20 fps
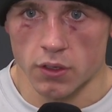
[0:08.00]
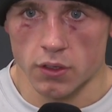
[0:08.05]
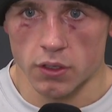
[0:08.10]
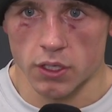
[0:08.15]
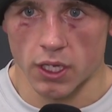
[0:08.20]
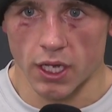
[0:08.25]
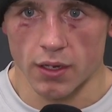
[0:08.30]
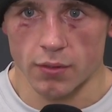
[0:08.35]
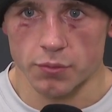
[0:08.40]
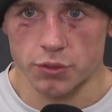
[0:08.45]

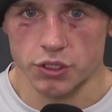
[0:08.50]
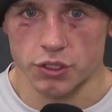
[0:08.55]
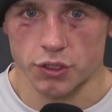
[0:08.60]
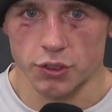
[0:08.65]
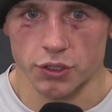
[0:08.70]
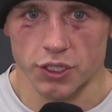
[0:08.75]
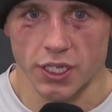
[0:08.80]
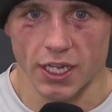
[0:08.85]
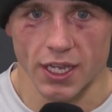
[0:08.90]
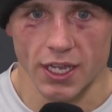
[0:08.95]
Yeah, it was a
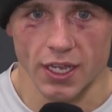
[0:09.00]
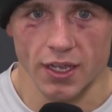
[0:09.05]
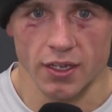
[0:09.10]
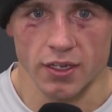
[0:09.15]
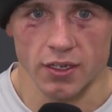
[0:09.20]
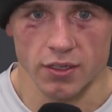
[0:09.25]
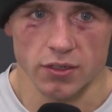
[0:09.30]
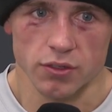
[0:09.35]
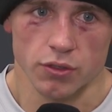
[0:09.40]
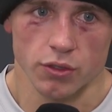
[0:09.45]
good
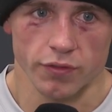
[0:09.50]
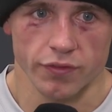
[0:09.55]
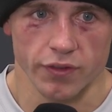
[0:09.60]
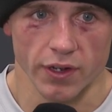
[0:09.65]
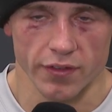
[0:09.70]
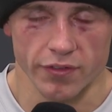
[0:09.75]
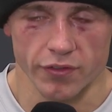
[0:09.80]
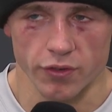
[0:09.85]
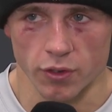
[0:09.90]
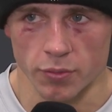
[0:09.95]

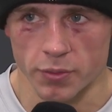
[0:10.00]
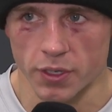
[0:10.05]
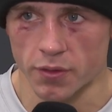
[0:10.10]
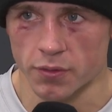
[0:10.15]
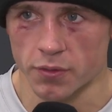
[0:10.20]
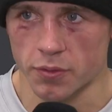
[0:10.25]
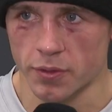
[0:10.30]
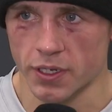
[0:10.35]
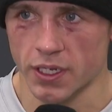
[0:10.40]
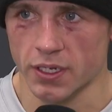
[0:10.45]
fight for me, you know
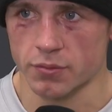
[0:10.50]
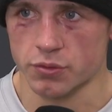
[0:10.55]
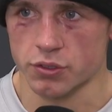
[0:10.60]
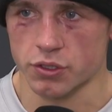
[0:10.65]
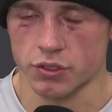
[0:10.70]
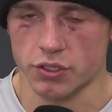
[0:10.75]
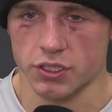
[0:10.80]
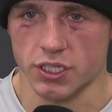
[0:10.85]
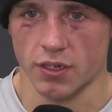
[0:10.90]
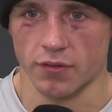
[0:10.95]
what I mean? It was a
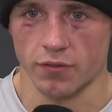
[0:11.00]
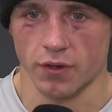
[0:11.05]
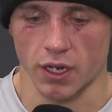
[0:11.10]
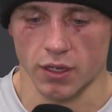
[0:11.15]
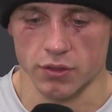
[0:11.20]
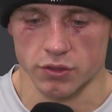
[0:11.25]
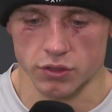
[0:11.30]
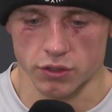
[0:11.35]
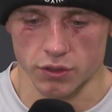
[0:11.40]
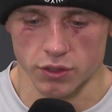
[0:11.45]
good 10
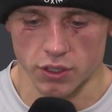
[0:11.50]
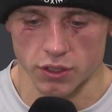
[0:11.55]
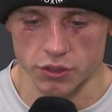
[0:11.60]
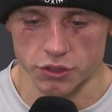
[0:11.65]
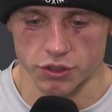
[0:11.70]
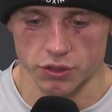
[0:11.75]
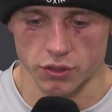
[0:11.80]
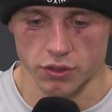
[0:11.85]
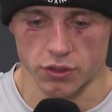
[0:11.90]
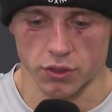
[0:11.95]
rounds, took it on
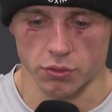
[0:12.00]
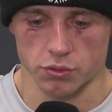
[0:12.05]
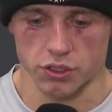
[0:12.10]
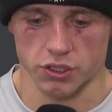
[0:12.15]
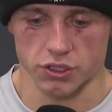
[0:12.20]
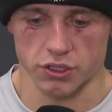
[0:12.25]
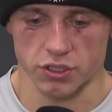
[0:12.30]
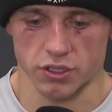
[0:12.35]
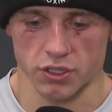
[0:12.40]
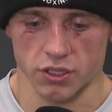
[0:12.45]
short
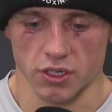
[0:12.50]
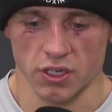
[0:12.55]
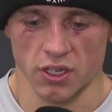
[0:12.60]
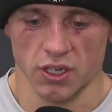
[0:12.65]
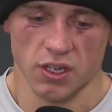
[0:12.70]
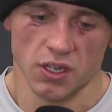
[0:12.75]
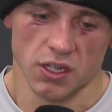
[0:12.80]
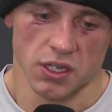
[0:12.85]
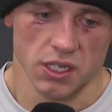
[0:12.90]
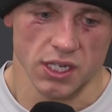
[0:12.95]
notice.
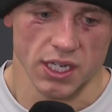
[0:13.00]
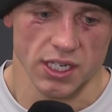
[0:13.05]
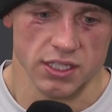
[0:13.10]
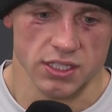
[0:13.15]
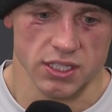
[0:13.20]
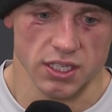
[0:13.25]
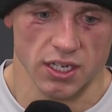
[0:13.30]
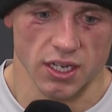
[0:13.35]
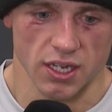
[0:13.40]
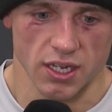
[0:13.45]
Against
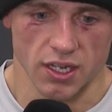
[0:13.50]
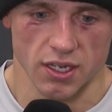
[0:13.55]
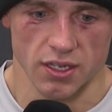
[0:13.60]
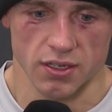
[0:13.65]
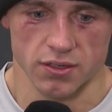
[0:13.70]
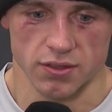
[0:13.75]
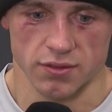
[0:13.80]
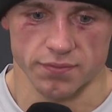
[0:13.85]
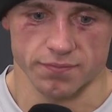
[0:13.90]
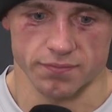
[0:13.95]
a
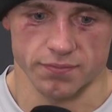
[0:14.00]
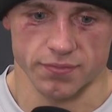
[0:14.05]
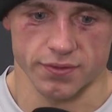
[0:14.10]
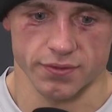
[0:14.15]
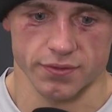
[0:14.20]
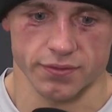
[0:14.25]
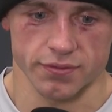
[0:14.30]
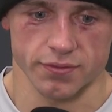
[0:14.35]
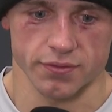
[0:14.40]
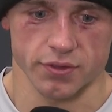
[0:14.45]

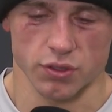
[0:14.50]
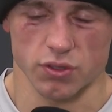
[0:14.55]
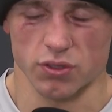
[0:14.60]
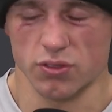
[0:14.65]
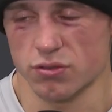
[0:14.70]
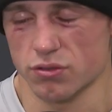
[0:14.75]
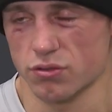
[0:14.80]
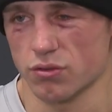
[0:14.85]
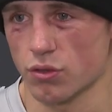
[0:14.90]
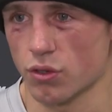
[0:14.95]

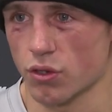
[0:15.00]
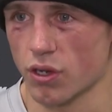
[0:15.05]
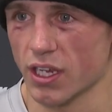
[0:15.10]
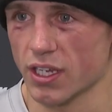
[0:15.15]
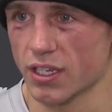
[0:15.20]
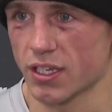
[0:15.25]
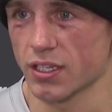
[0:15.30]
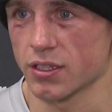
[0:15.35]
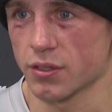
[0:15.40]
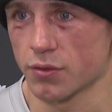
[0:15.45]
good, all right
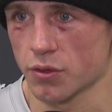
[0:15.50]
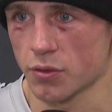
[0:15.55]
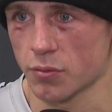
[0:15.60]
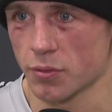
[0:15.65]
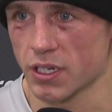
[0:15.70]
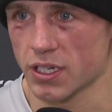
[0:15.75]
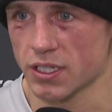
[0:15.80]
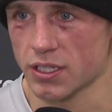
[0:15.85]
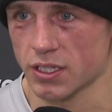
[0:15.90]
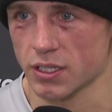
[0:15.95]
kid, you know what I
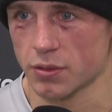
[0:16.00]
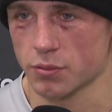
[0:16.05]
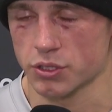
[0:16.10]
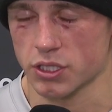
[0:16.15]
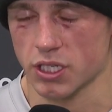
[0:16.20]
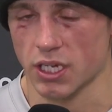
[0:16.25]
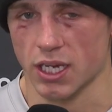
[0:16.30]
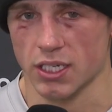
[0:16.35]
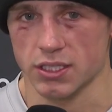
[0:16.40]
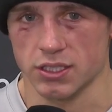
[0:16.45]
mean? I think he was
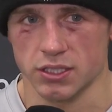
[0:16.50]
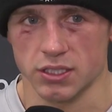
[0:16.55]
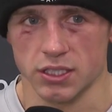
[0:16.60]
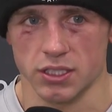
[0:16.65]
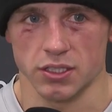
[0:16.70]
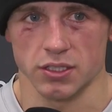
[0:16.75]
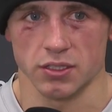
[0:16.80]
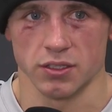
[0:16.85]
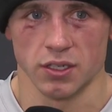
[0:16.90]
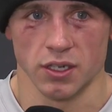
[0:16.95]
the
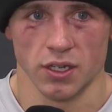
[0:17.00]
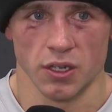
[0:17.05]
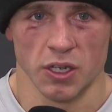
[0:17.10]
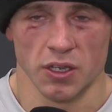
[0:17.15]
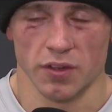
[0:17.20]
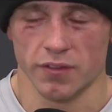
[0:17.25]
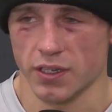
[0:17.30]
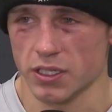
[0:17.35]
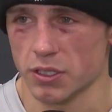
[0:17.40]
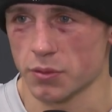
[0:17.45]
Argentinian
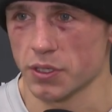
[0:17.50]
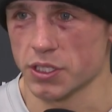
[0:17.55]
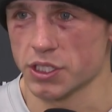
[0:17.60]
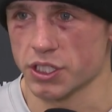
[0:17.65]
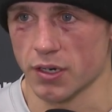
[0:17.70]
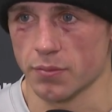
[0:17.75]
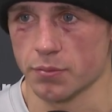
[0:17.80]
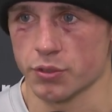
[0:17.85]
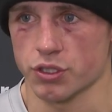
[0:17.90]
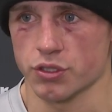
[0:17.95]
featherweight
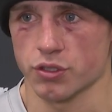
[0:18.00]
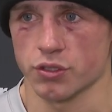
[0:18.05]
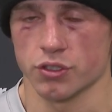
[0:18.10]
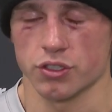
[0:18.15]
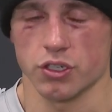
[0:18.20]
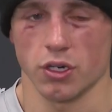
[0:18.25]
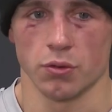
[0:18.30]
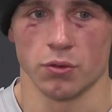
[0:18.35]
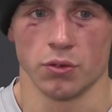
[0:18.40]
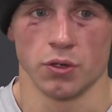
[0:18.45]
champ or something,
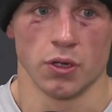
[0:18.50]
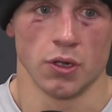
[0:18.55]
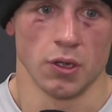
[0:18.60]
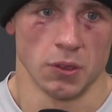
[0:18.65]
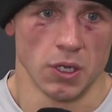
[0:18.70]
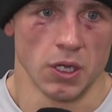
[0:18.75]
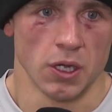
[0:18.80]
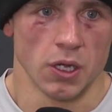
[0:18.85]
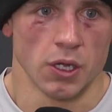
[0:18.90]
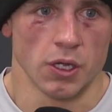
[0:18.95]
so
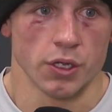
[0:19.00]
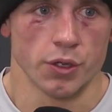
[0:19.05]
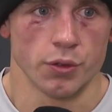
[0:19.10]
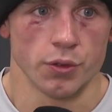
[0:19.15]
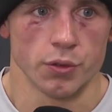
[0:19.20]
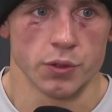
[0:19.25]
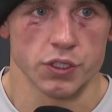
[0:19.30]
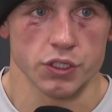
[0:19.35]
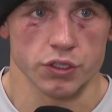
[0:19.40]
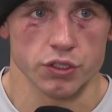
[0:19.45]
knew he
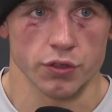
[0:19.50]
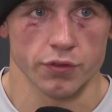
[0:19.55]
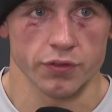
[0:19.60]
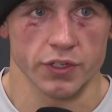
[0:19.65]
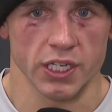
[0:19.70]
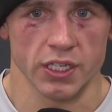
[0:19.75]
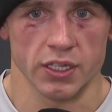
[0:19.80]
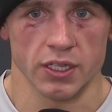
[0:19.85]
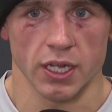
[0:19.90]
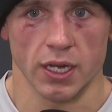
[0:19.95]
was a tough
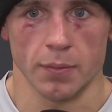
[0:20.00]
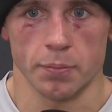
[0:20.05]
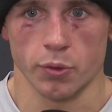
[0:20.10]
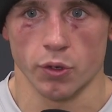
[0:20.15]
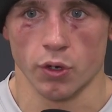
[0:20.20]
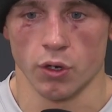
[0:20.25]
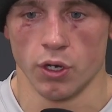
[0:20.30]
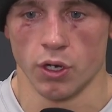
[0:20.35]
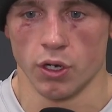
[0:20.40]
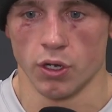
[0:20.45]
kid in that, but